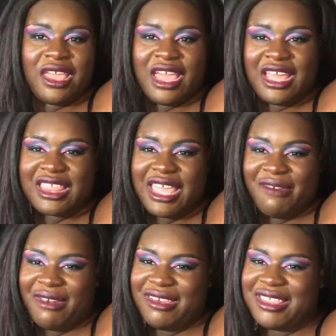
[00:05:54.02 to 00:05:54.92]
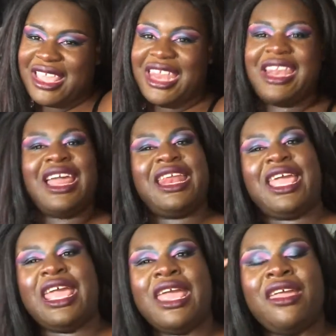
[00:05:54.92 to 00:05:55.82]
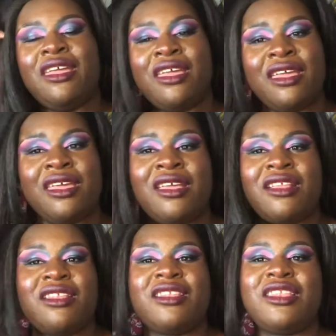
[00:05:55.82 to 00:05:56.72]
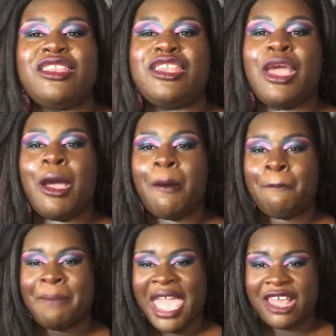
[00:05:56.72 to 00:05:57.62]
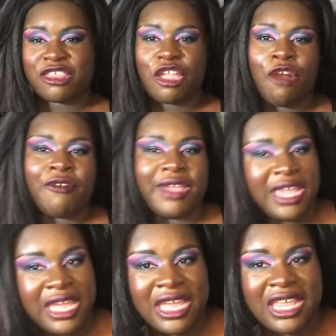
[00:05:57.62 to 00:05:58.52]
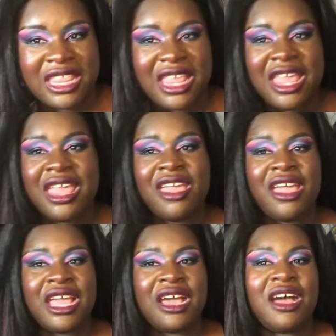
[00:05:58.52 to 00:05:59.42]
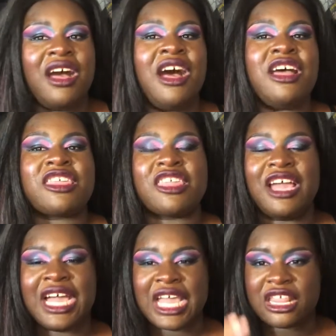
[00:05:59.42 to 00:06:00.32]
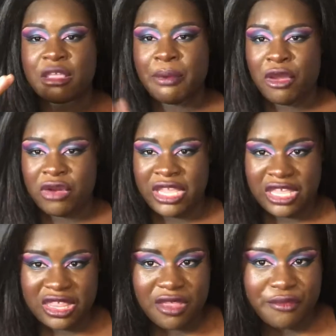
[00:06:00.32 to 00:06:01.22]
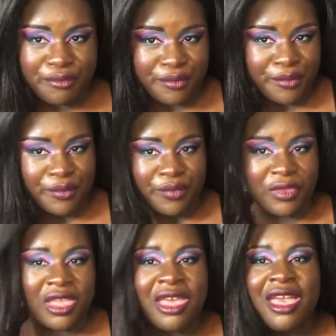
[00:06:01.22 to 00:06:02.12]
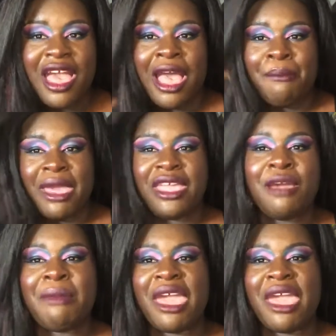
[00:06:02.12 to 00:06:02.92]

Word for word: I said, why you say that like that? The backstory is her son is the police. I met him